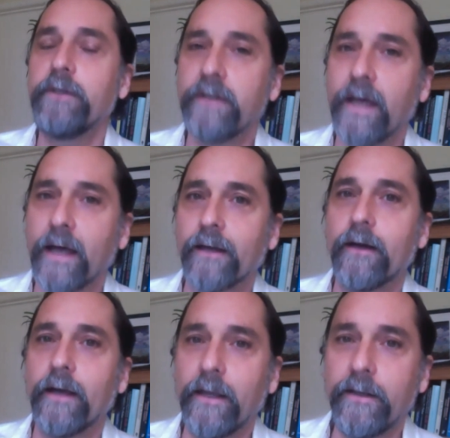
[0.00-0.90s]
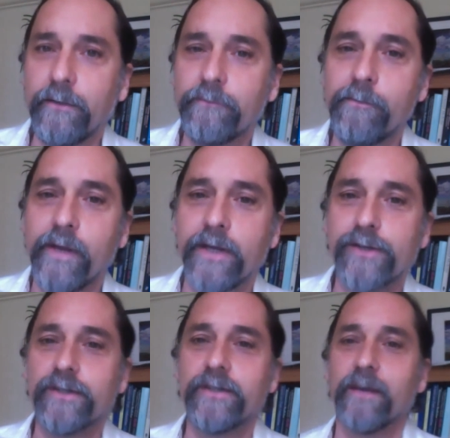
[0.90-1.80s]
data and
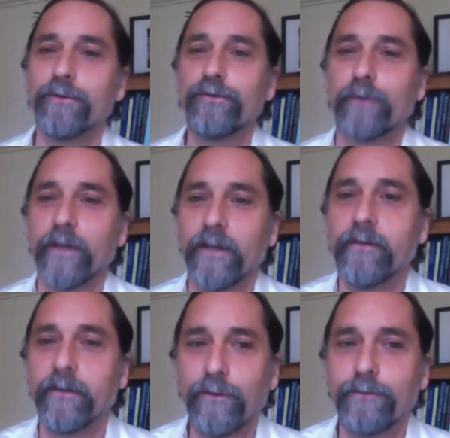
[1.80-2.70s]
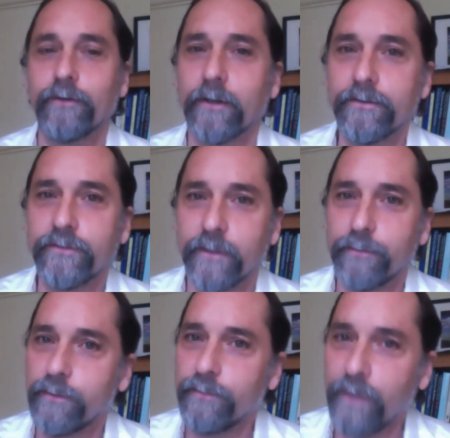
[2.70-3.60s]
information demonstrating that the drug is safe
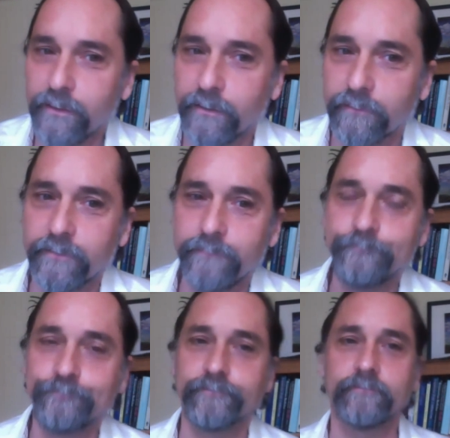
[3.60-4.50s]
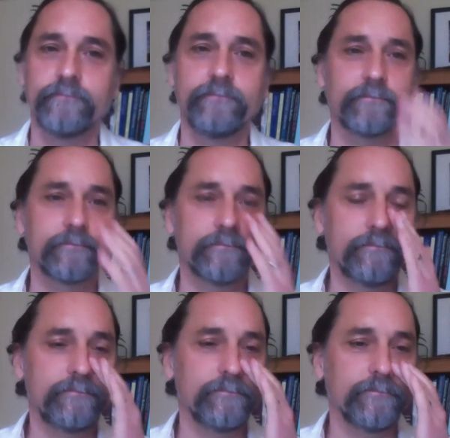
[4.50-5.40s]
and effective.
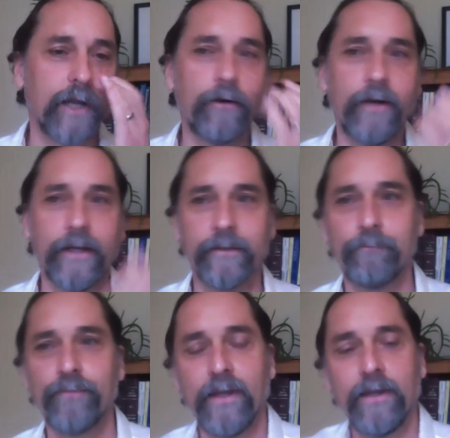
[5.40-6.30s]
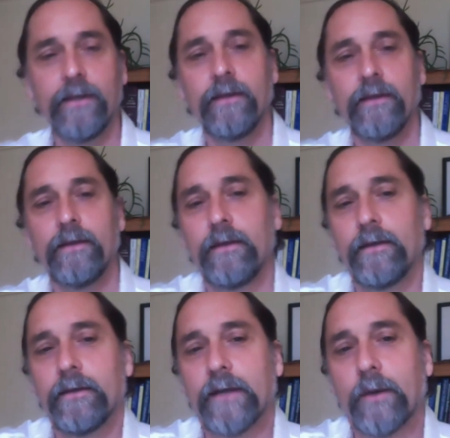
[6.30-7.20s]
All right.
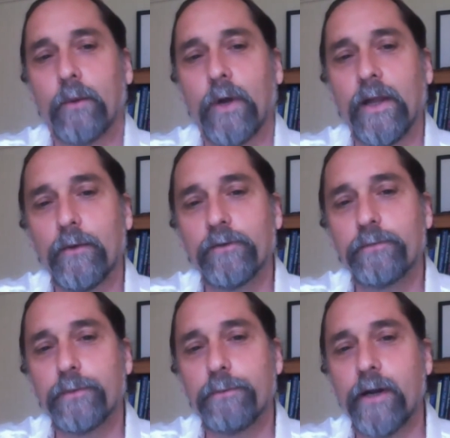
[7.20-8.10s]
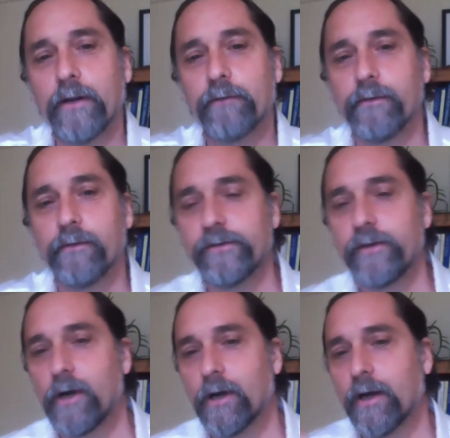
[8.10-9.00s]
Now, while I was preparing for this
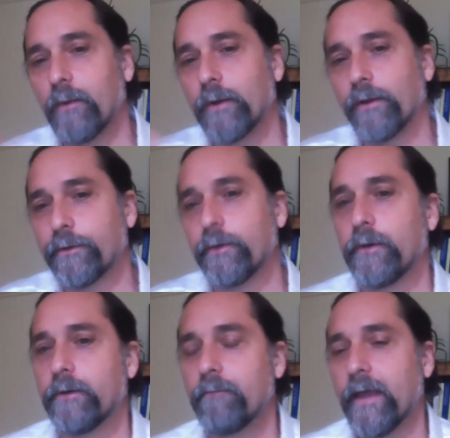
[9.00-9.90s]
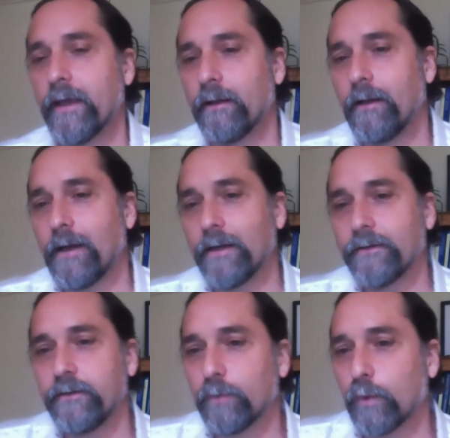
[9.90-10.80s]
talk, I went through and analyzed
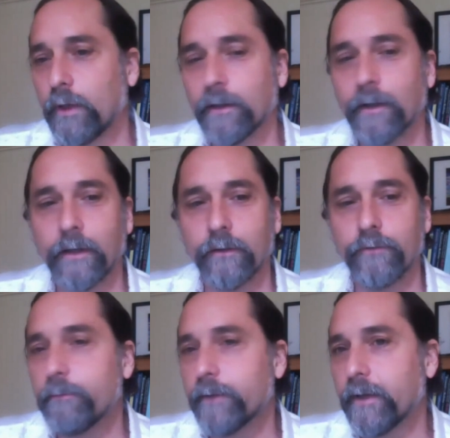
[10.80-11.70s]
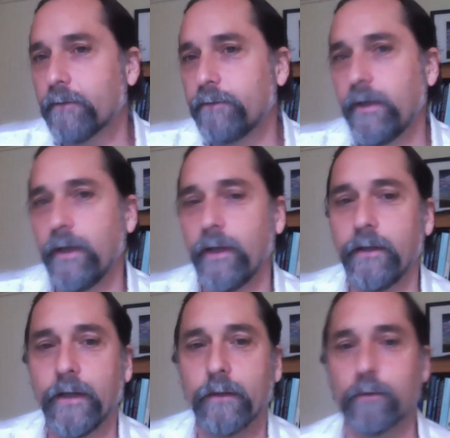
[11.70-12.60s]
these warning letters from the FDA,
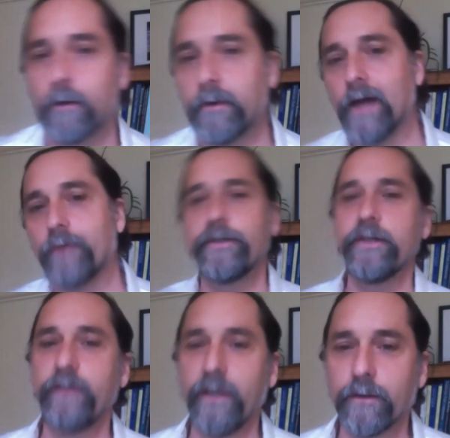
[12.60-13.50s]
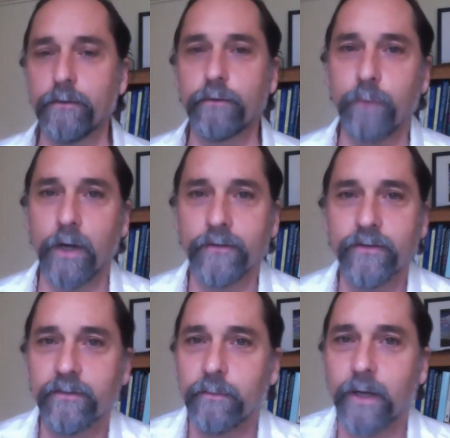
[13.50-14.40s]
and I wrote out detailed
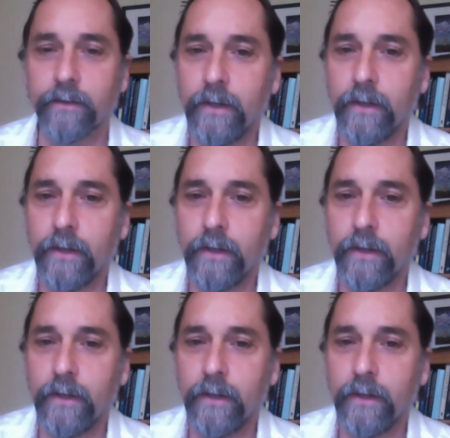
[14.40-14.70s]
responses about